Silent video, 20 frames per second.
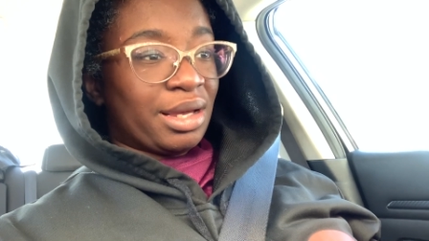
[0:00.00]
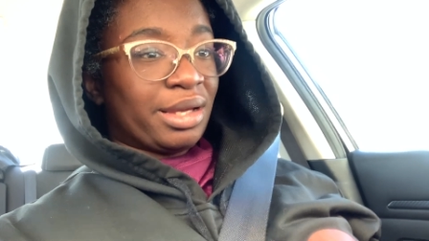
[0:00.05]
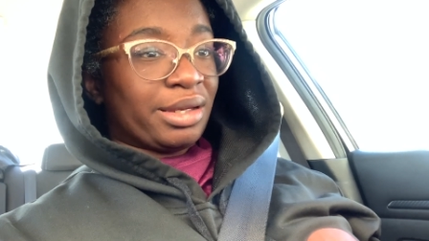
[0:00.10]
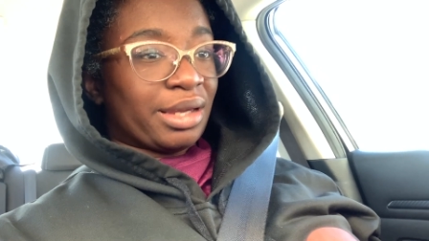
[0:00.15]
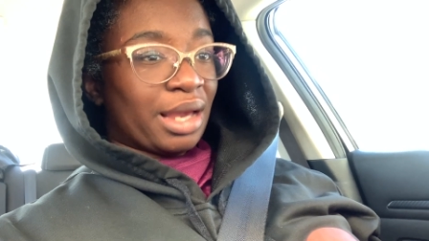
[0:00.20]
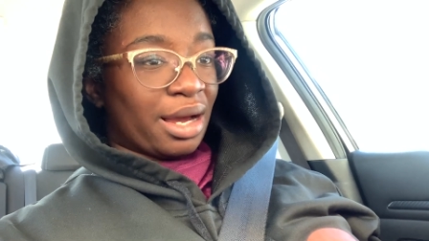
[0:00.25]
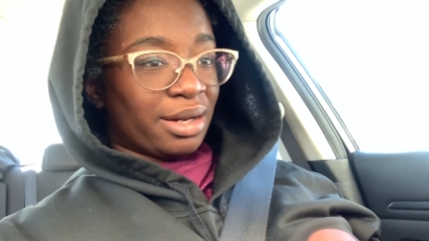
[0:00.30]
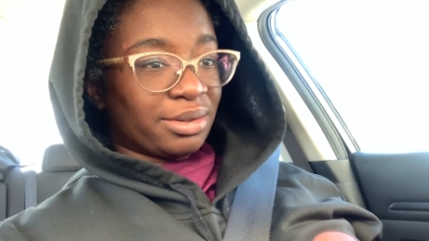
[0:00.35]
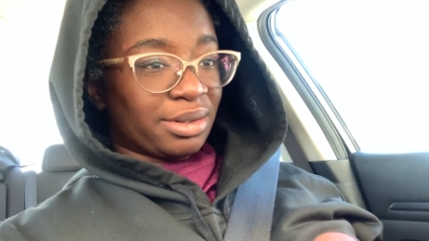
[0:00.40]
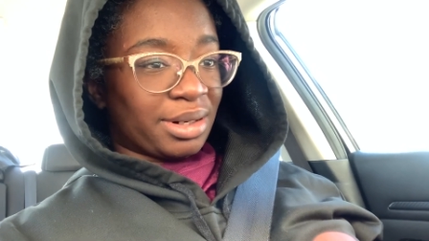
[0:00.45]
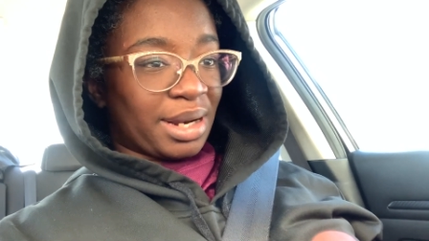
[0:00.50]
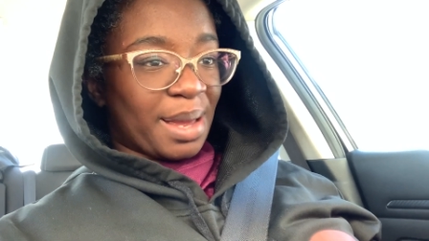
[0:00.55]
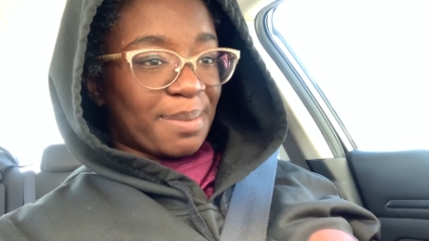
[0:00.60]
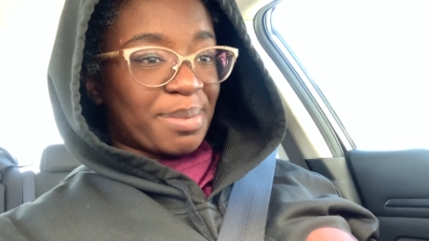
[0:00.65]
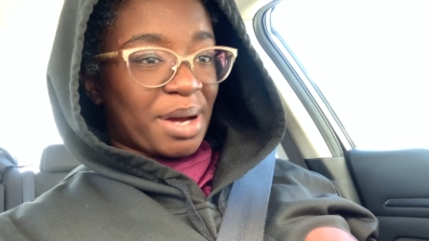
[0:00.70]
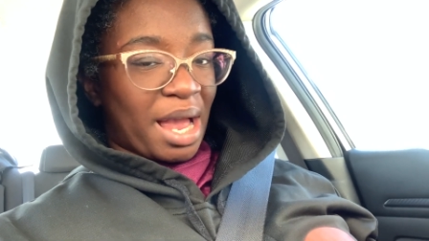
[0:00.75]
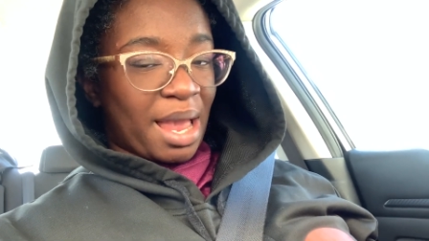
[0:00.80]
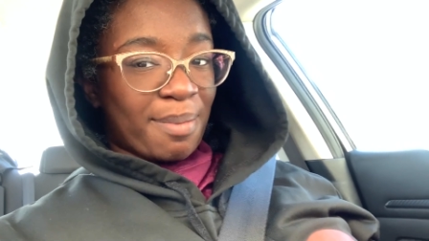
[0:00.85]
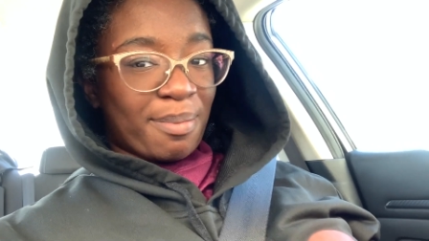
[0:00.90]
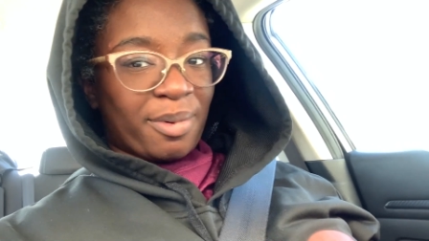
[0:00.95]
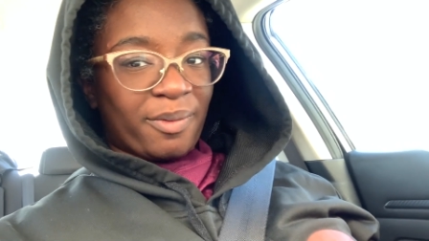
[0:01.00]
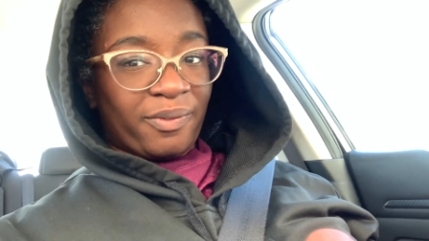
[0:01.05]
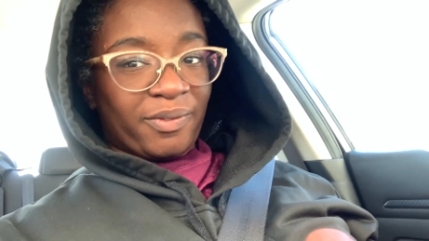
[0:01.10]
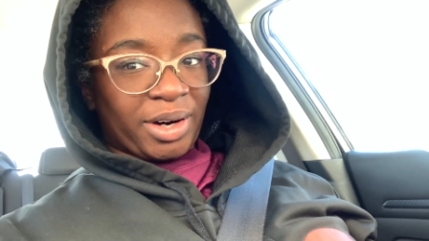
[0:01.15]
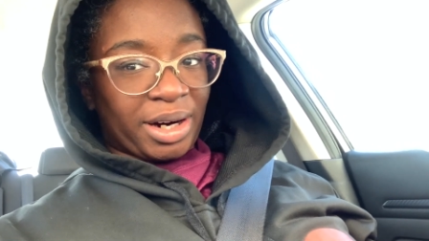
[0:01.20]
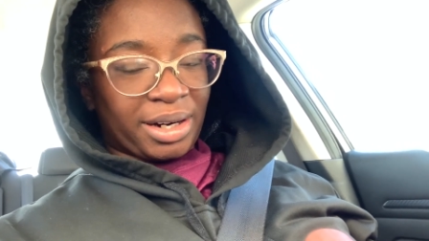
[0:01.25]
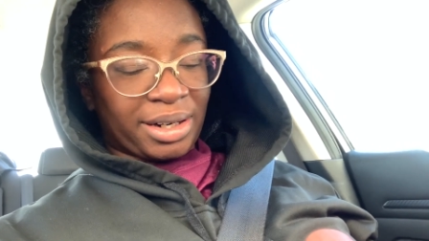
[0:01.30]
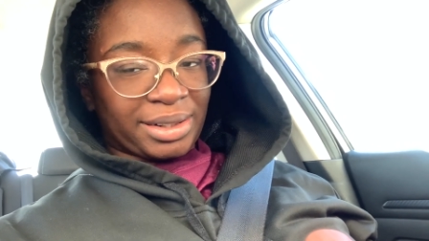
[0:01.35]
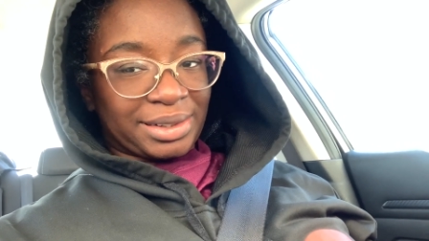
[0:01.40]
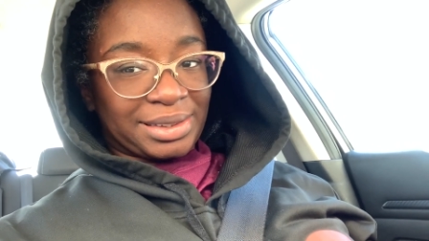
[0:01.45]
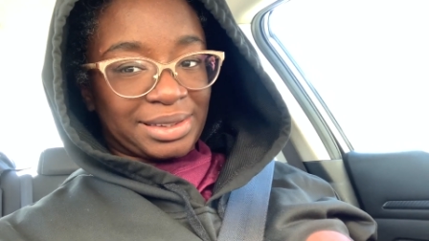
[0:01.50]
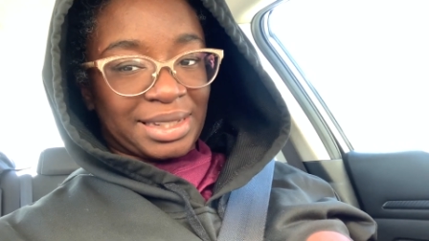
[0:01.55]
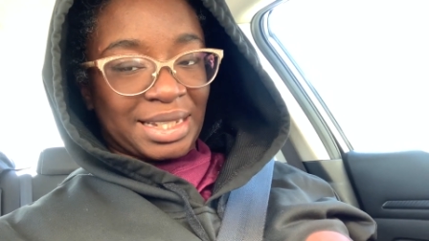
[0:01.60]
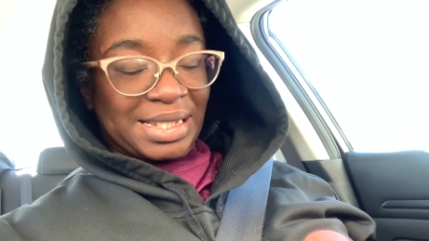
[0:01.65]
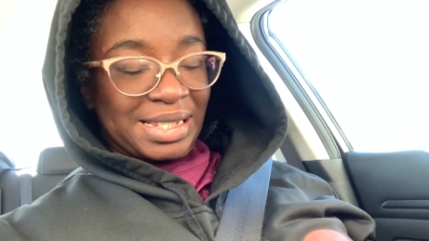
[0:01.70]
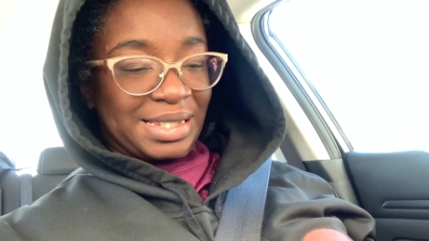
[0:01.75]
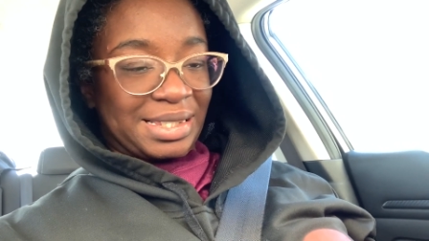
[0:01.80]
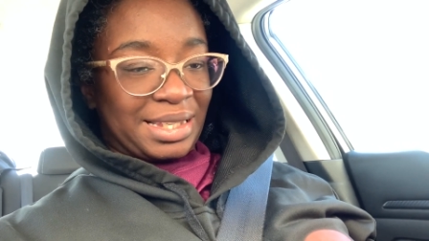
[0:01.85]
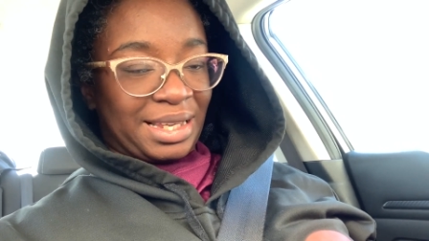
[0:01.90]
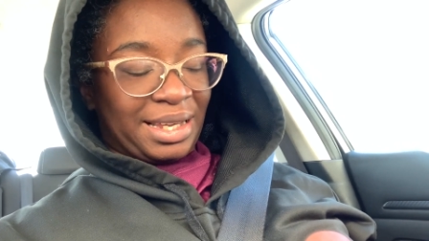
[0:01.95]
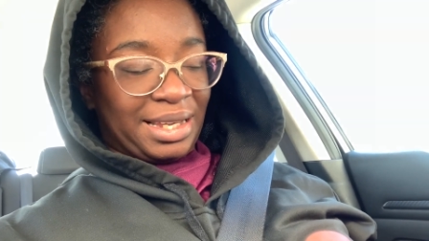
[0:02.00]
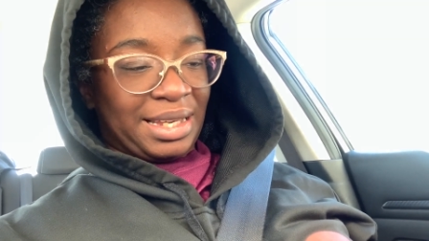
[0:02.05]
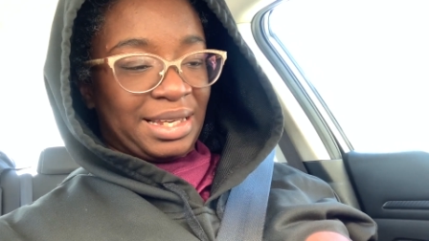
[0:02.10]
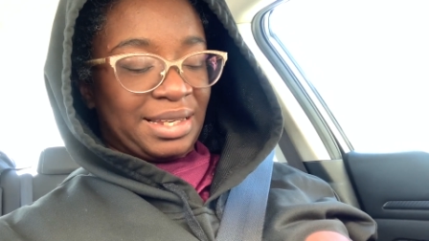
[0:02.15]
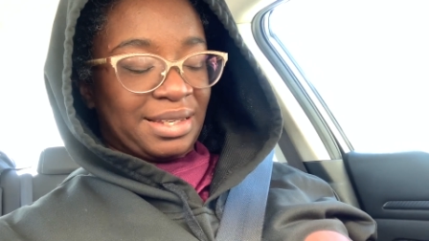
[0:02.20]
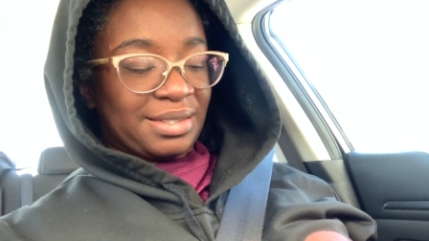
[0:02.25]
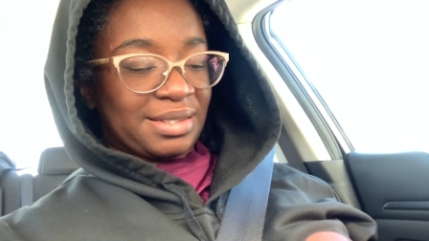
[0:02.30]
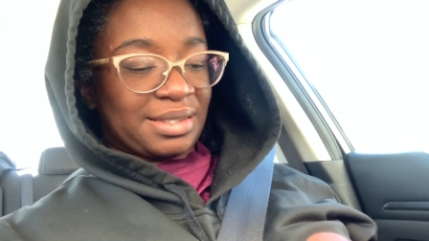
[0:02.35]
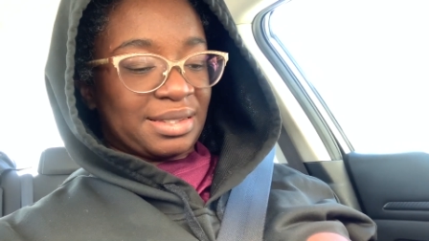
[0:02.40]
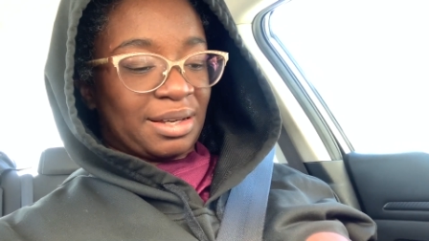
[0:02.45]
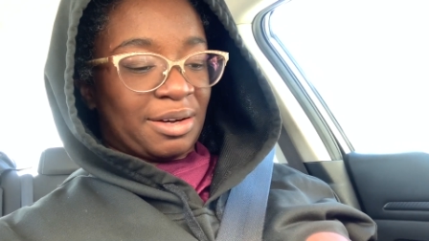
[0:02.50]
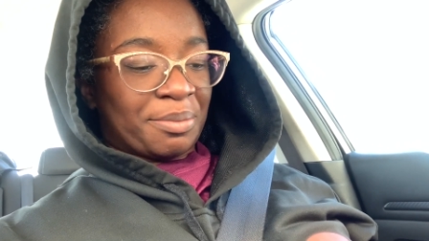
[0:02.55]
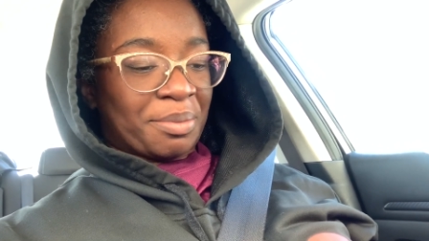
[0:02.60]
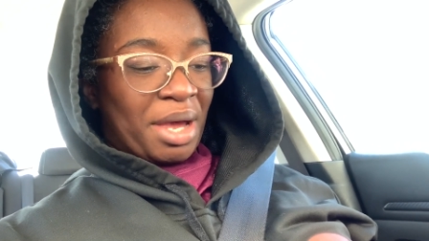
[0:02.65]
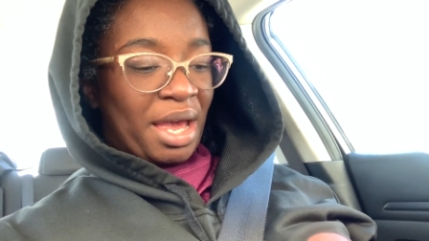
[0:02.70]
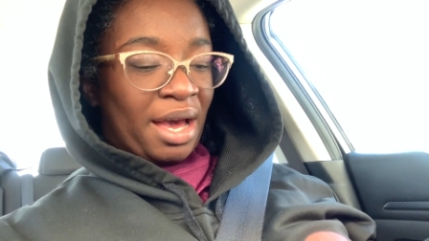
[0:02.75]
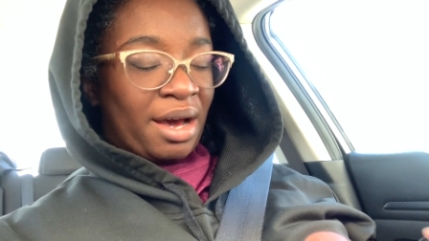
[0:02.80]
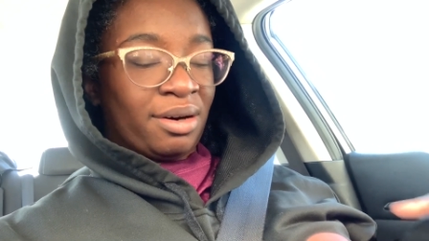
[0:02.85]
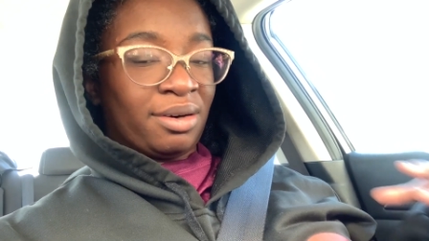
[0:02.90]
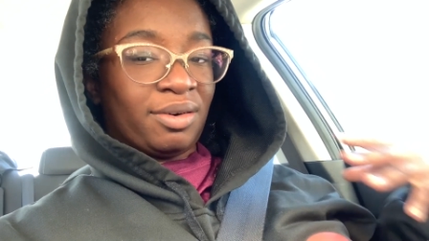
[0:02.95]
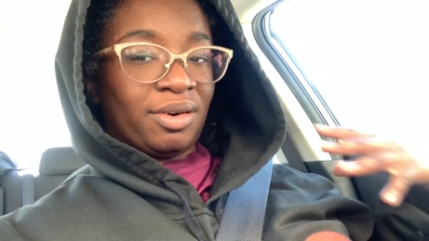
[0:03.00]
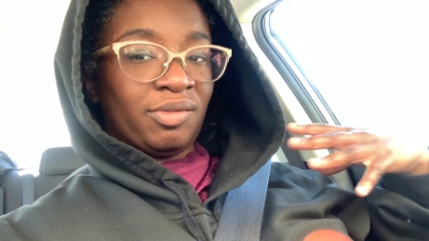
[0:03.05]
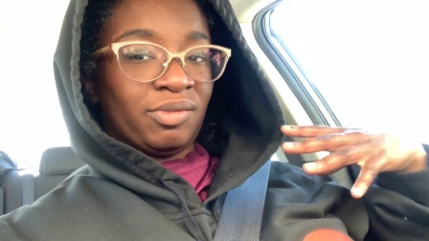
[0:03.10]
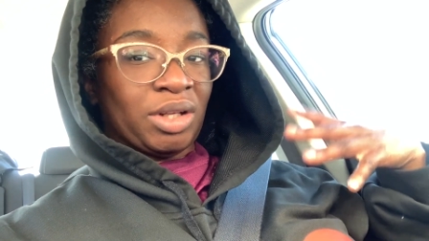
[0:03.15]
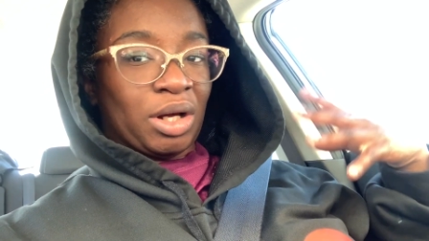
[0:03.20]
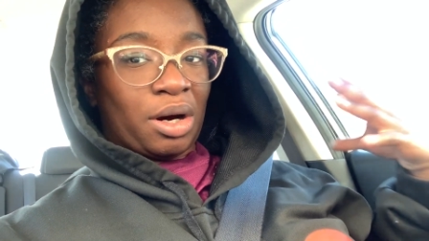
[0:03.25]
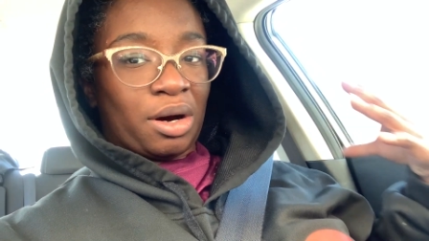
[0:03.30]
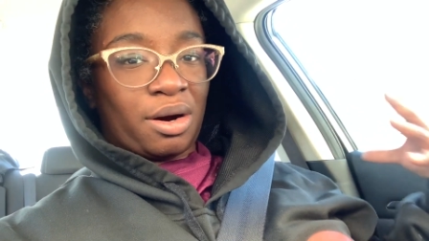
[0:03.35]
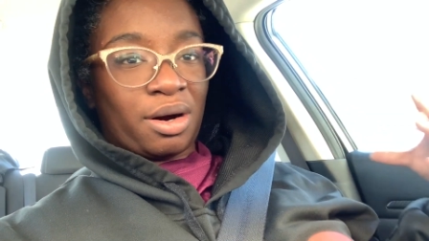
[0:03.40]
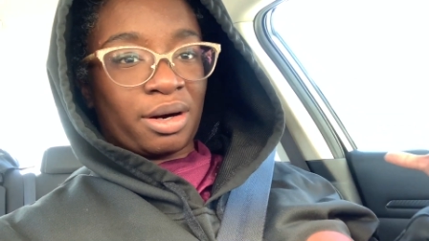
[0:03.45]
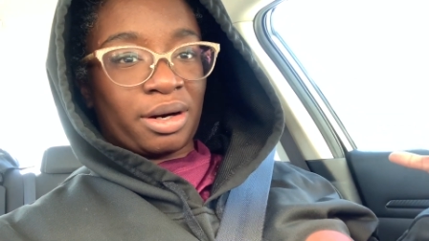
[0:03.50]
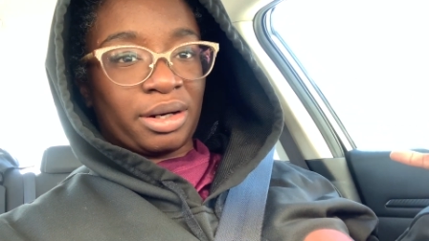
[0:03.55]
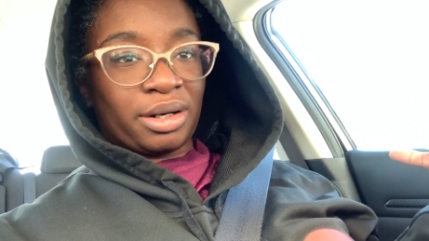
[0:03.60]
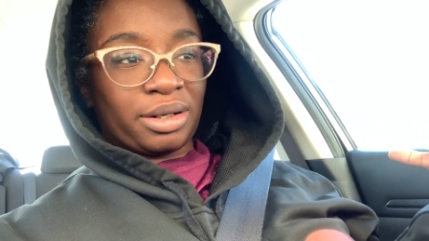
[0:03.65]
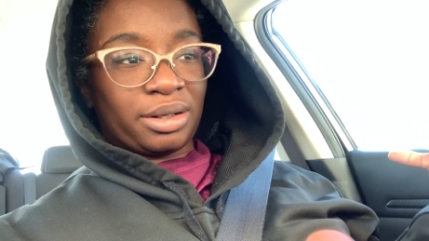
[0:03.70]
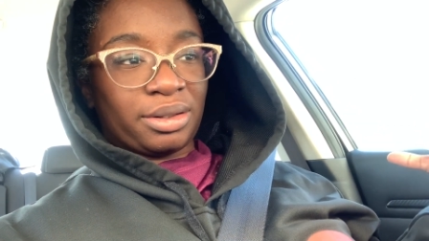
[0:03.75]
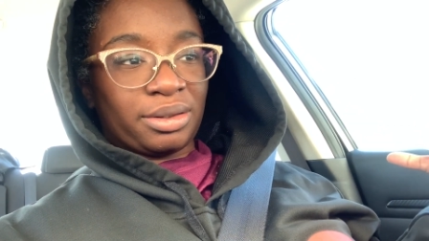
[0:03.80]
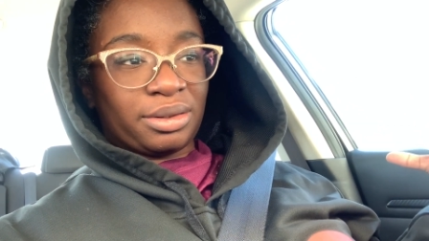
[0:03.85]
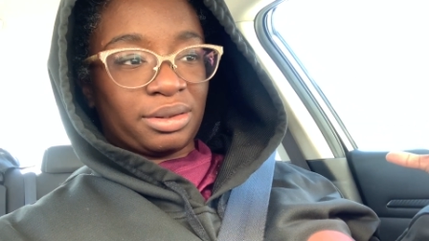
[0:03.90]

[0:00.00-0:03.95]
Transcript: Y'all know that Bible verse that says, um, out of the heart